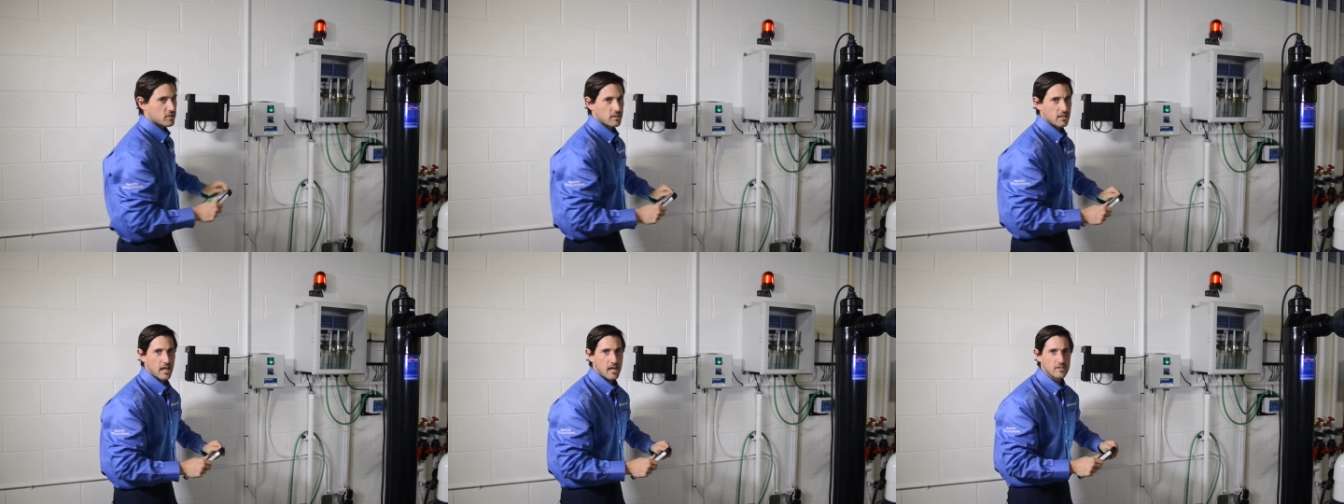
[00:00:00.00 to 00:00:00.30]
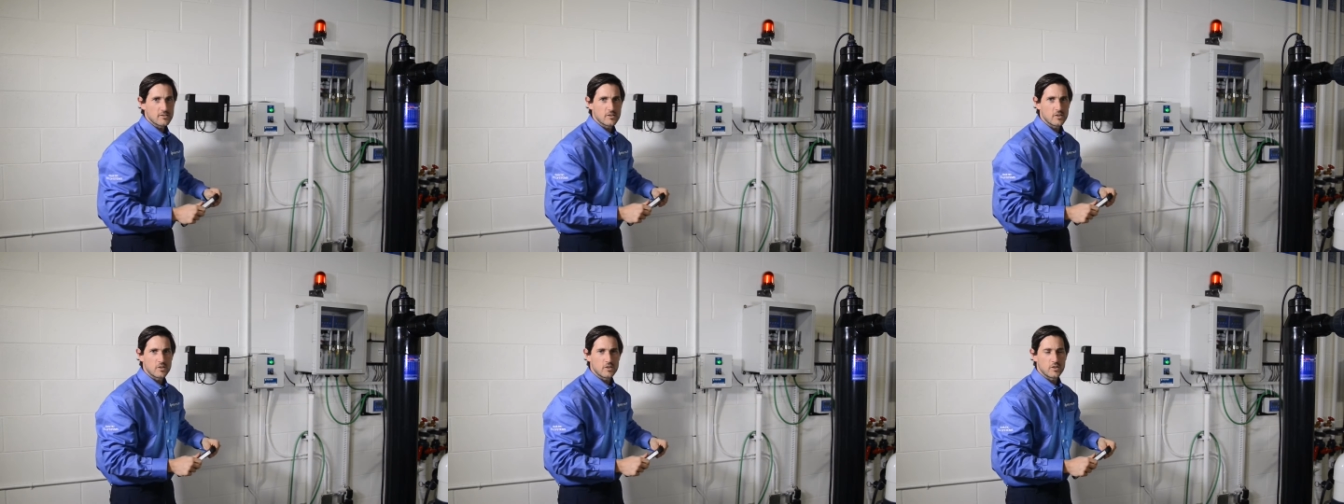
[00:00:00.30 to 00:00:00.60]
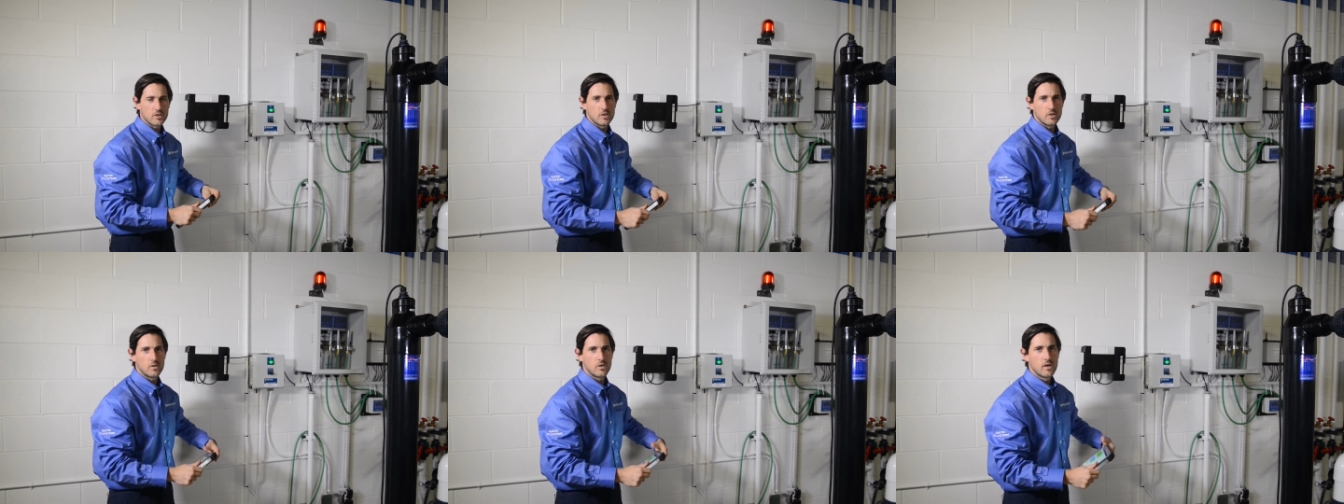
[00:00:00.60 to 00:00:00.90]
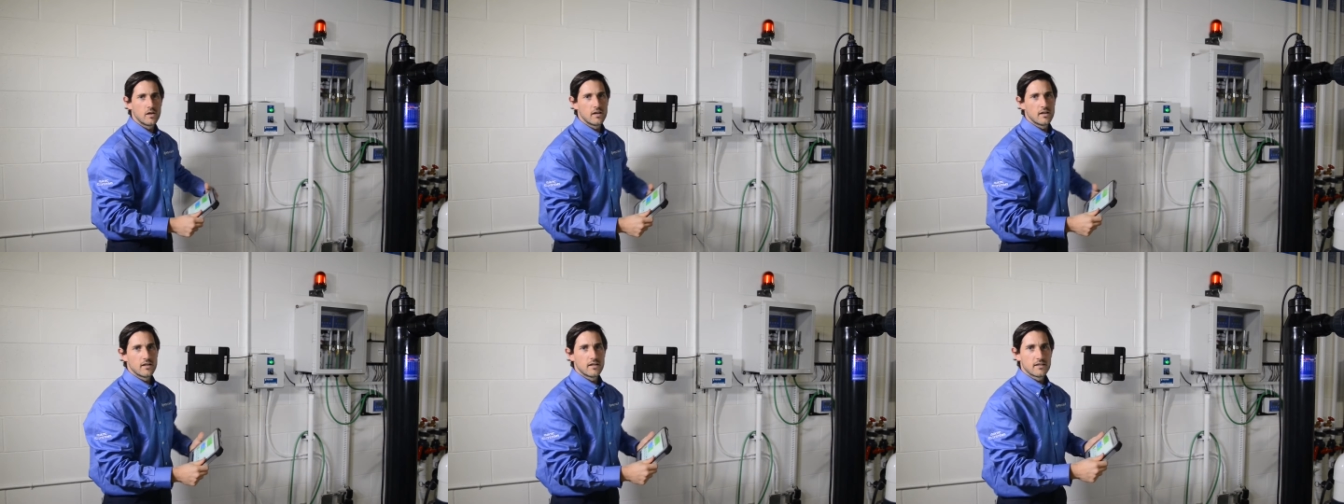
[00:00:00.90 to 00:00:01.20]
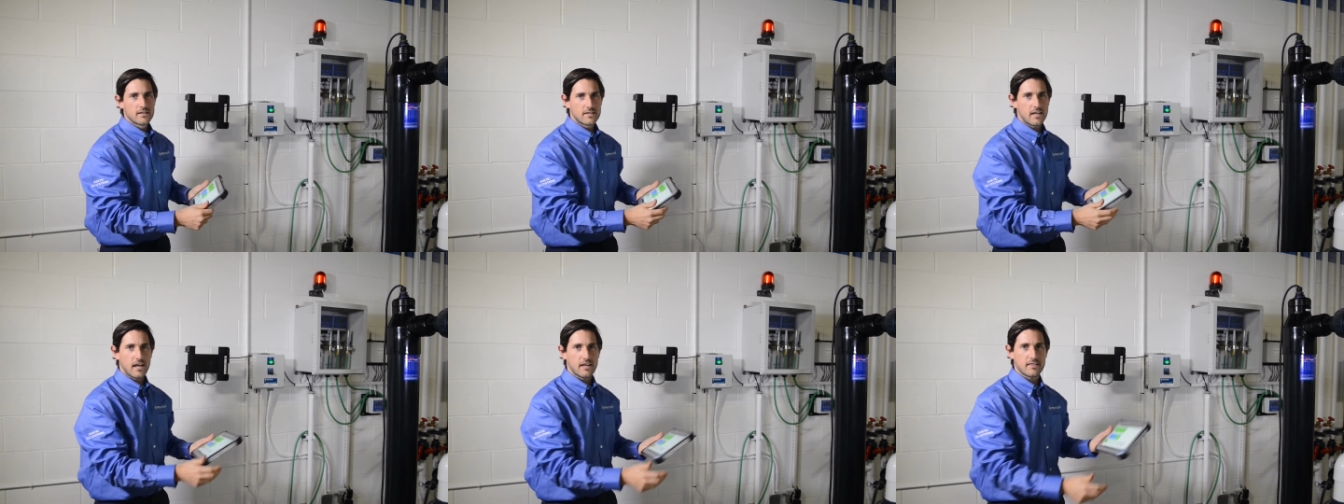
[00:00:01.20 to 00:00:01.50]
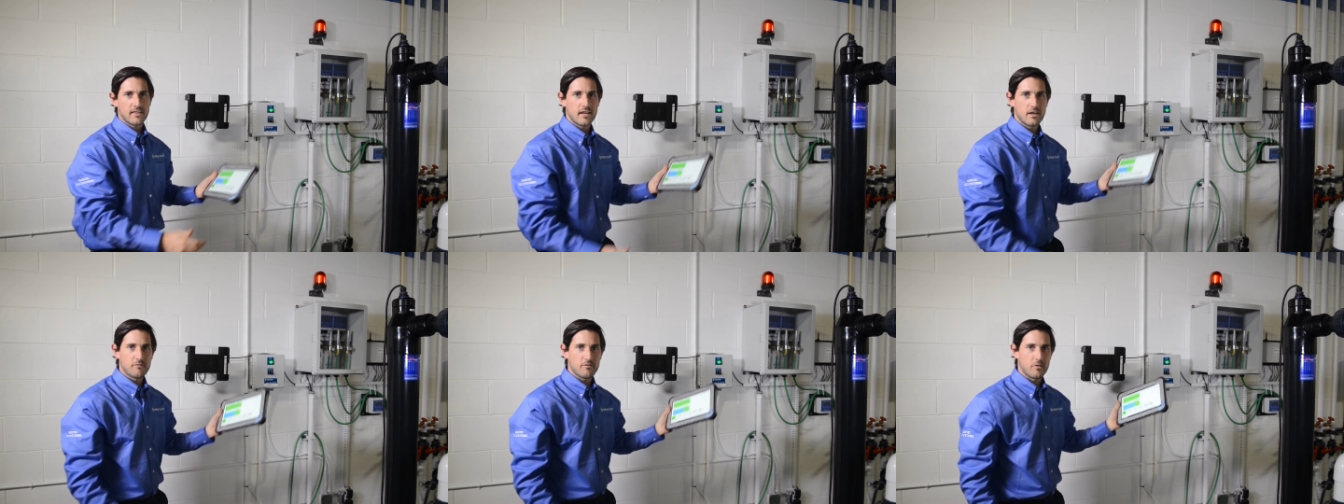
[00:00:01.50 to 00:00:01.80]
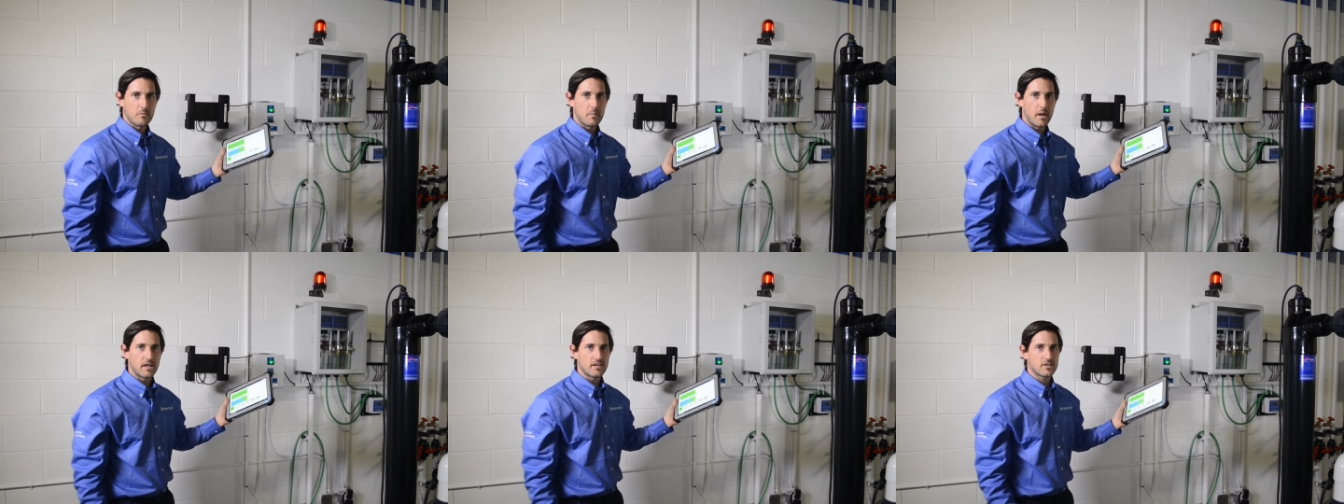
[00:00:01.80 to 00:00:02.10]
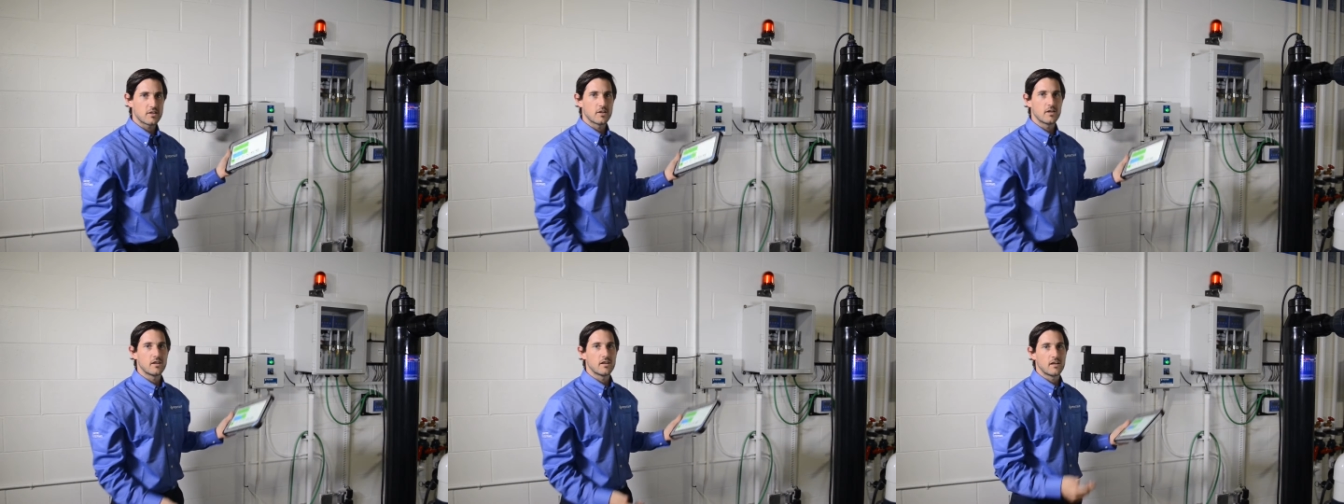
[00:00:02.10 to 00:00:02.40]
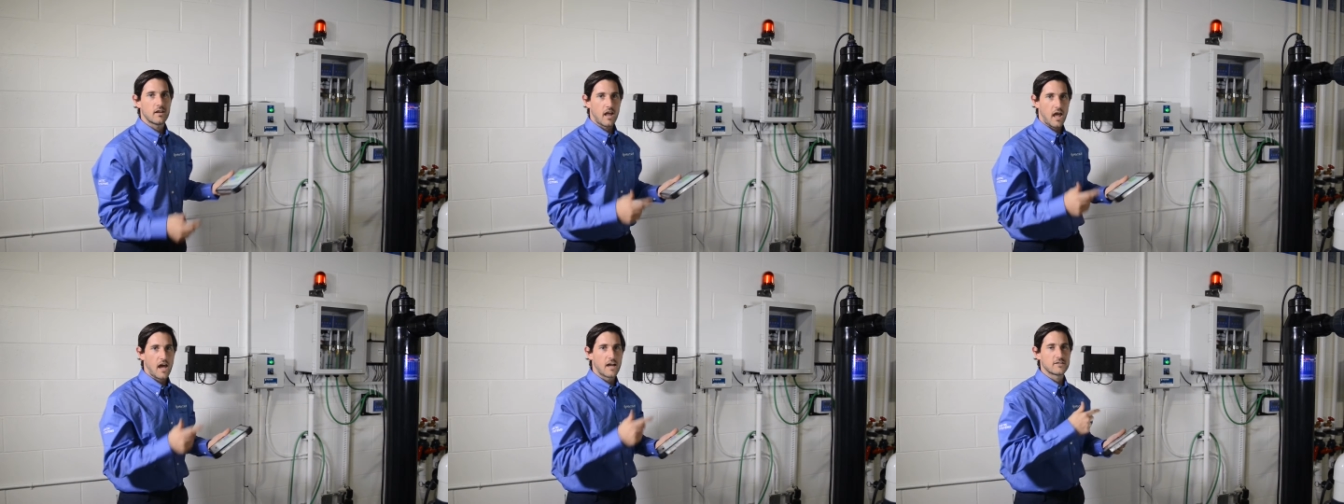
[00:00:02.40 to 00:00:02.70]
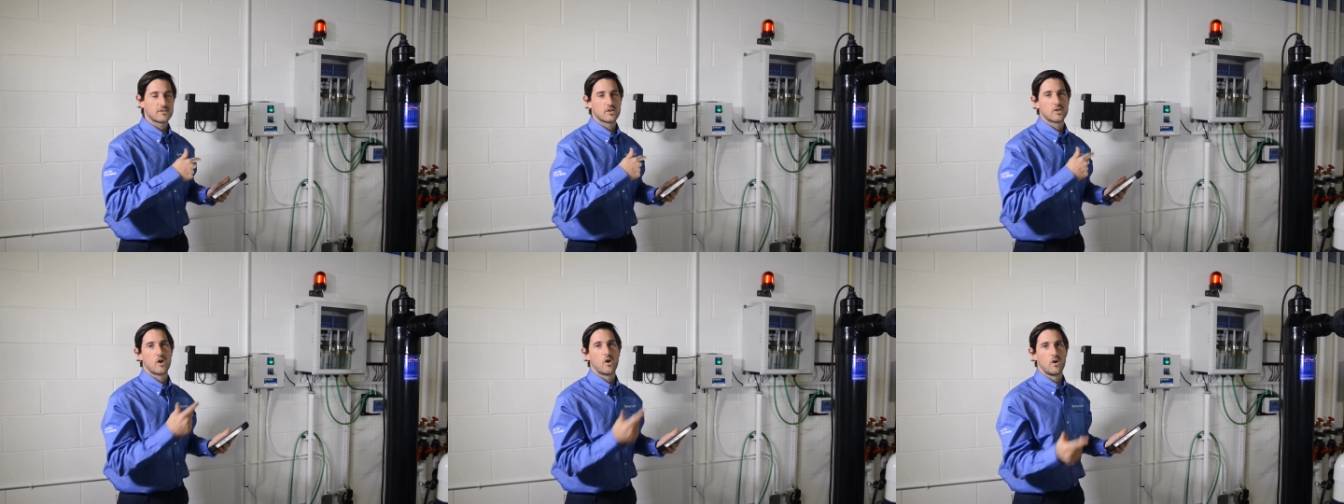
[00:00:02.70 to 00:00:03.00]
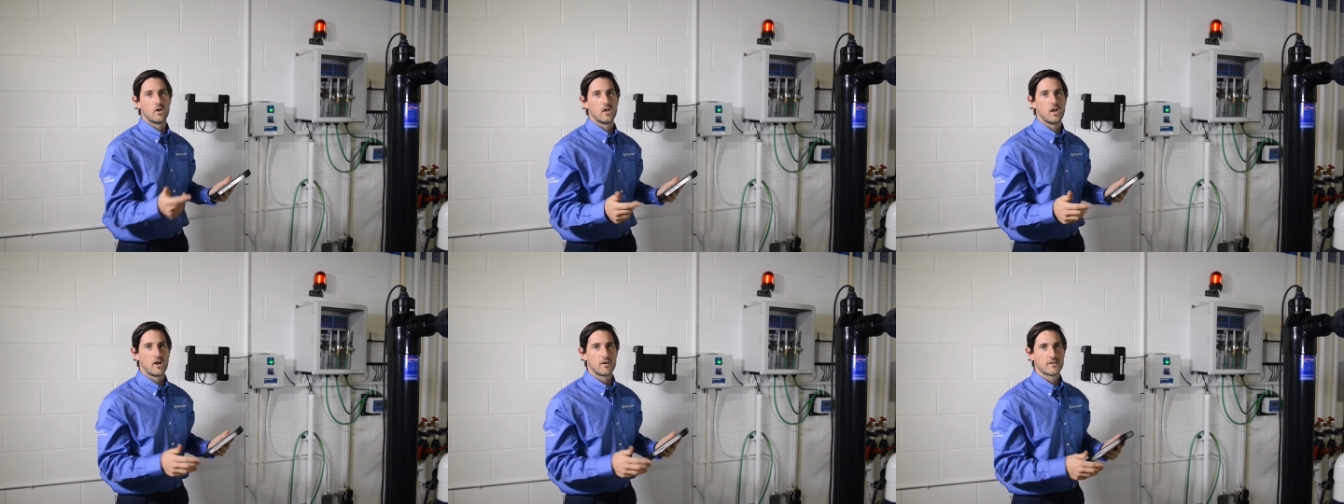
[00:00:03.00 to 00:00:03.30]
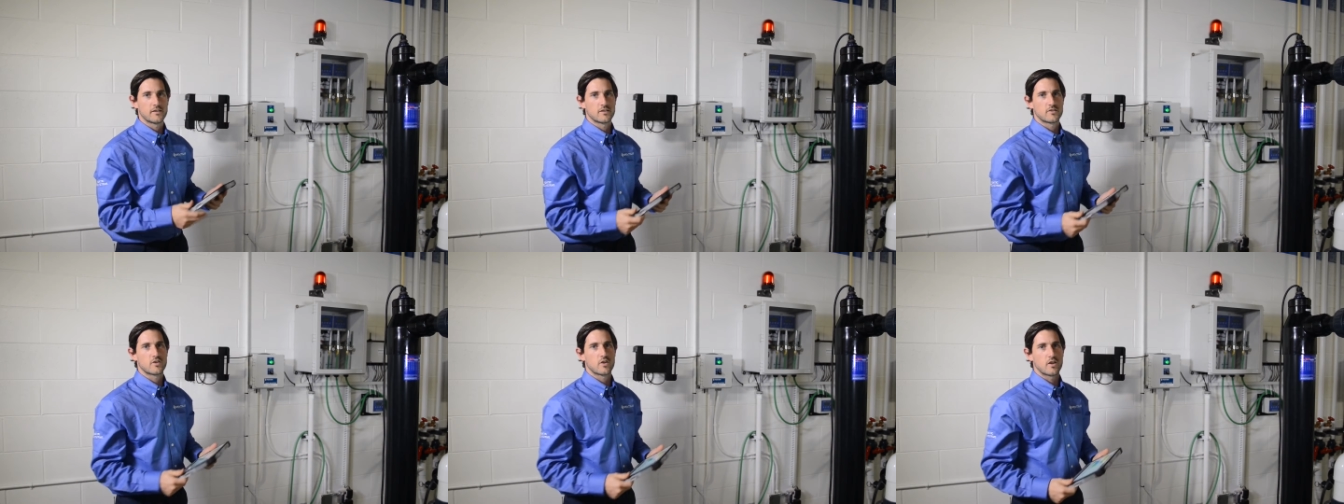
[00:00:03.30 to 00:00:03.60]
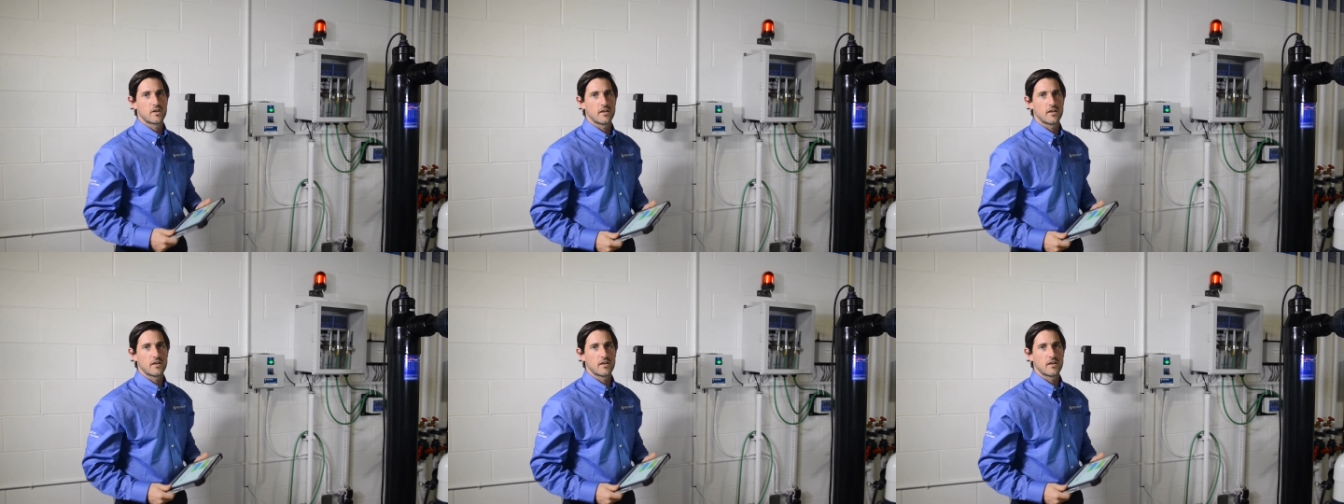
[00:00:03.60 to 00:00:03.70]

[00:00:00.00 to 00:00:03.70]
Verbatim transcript: allows you to take the information as you go along the,